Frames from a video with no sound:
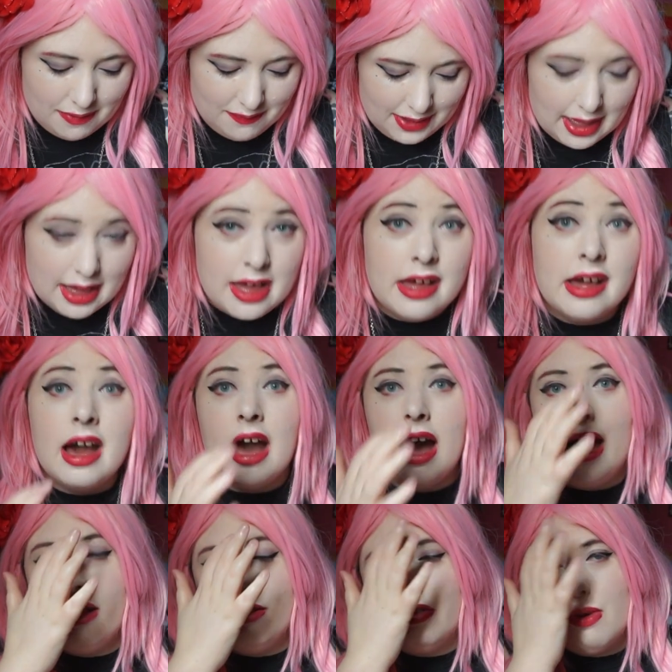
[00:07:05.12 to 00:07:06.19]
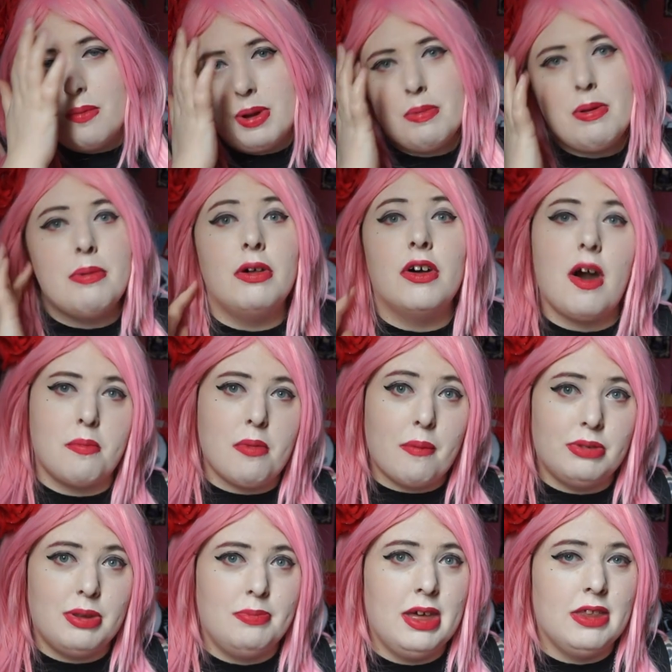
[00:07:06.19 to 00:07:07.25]
with it. I had so many people come
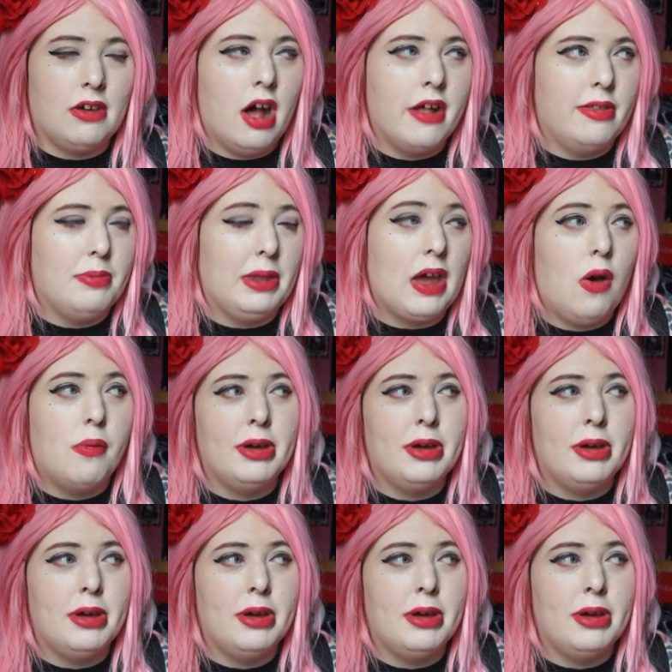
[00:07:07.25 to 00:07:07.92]
up to me at the concert be like,